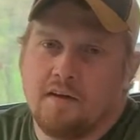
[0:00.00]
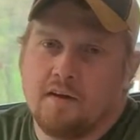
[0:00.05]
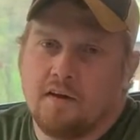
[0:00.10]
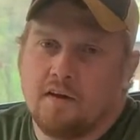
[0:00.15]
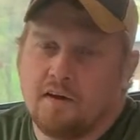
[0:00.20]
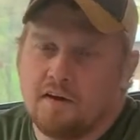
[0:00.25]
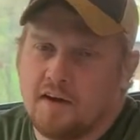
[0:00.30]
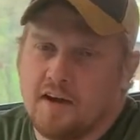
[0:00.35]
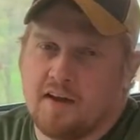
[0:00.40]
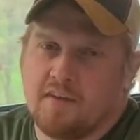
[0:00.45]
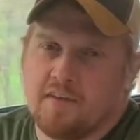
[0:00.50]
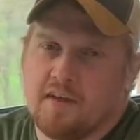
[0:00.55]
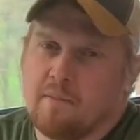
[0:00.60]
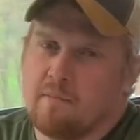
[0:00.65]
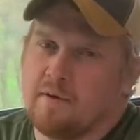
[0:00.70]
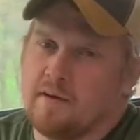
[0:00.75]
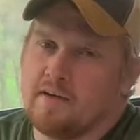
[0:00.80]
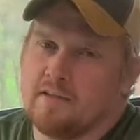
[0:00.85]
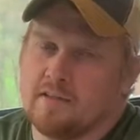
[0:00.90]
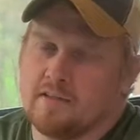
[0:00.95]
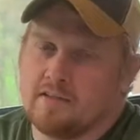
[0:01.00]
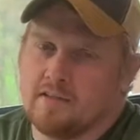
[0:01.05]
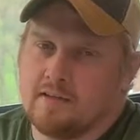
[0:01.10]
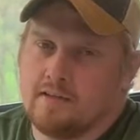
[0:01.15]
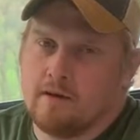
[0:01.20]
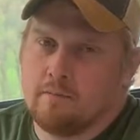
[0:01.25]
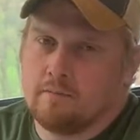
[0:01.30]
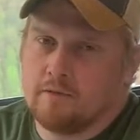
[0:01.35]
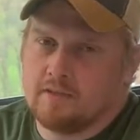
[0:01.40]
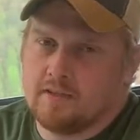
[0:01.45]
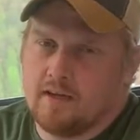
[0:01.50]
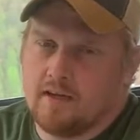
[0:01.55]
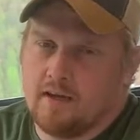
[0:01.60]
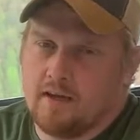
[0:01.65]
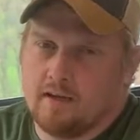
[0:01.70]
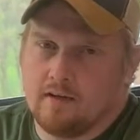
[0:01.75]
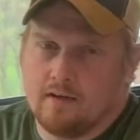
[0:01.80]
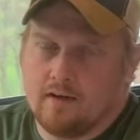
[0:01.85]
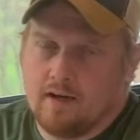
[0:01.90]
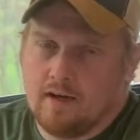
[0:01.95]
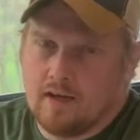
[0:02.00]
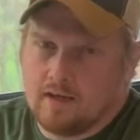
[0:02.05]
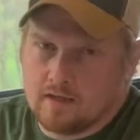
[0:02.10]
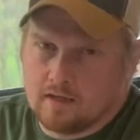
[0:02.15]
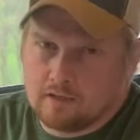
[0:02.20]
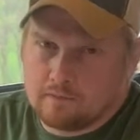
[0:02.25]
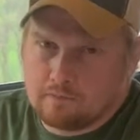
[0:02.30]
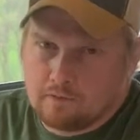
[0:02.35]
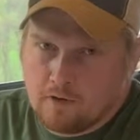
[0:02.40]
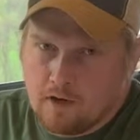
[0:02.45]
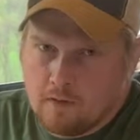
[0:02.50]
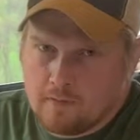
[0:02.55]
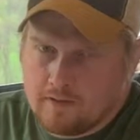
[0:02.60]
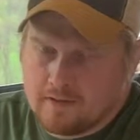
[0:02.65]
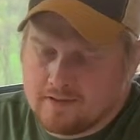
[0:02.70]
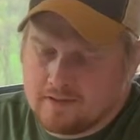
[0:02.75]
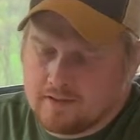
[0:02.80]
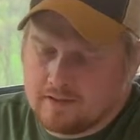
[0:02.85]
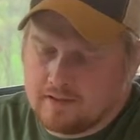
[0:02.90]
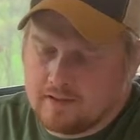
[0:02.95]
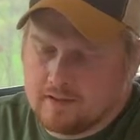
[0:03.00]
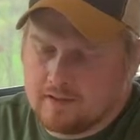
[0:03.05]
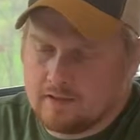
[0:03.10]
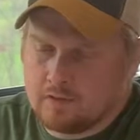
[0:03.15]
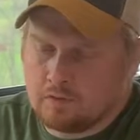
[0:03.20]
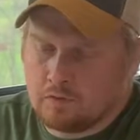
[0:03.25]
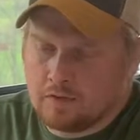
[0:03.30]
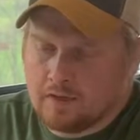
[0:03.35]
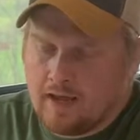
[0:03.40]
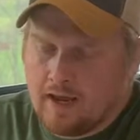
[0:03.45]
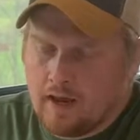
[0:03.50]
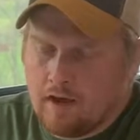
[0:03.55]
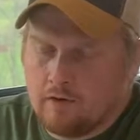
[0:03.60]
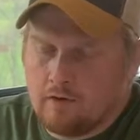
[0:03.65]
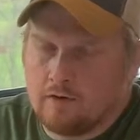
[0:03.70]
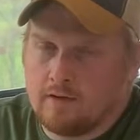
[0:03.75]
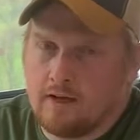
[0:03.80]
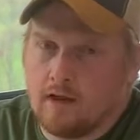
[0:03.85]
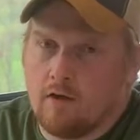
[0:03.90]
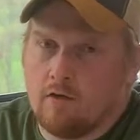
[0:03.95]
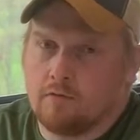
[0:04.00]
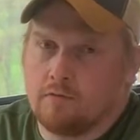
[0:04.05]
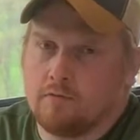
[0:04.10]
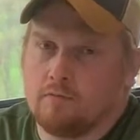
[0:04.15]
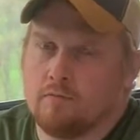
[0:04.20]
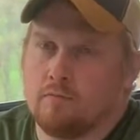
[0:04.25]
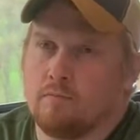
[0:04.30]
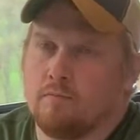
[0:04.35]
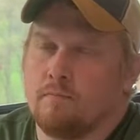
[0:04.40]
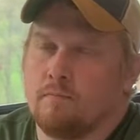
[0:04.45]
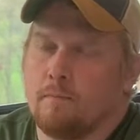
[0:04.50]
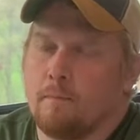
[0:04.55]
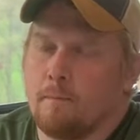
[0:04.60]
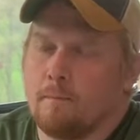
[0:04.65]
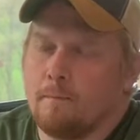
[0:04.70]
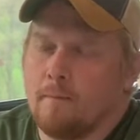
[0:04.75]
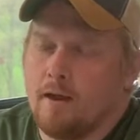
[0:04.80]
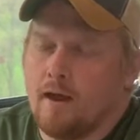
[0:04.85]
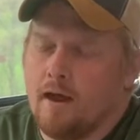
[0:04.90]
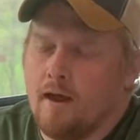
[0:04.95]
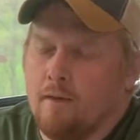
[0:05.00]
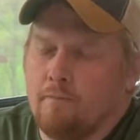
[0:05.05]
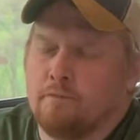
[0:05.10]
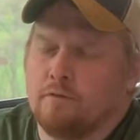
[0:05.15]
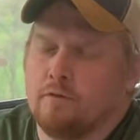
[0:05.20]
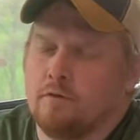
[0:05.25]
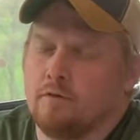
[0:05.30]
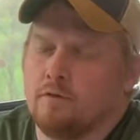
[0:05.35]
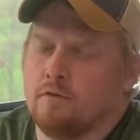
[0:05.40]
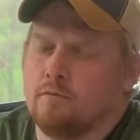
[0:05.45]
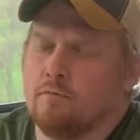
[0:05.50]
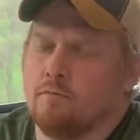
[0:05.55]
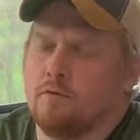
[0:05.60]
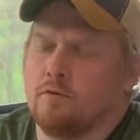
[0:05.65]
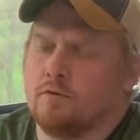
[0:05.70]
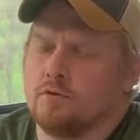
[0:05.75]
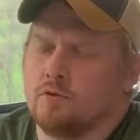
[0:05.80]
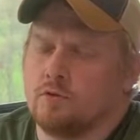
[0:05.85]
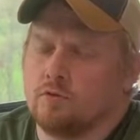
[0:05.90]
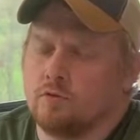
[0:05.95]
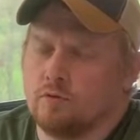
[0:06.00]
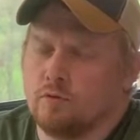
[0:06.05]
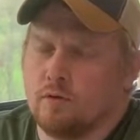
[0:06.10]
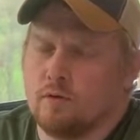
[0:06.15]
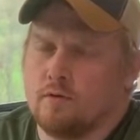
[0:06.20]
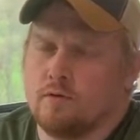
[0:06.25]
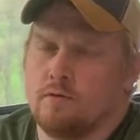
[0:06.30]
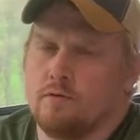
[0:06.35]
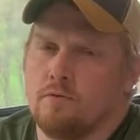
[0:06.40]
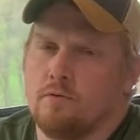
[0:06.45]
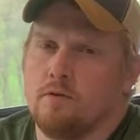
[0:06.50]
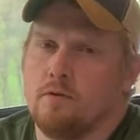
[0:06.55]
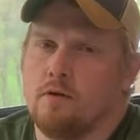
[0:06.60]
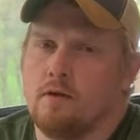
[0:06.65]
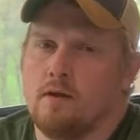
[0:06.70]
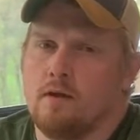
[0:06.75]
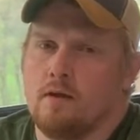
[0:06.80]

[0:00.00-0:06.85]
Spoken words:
Alright, that brings us to number 10, and as promised, this is without a doubt the absolute most critical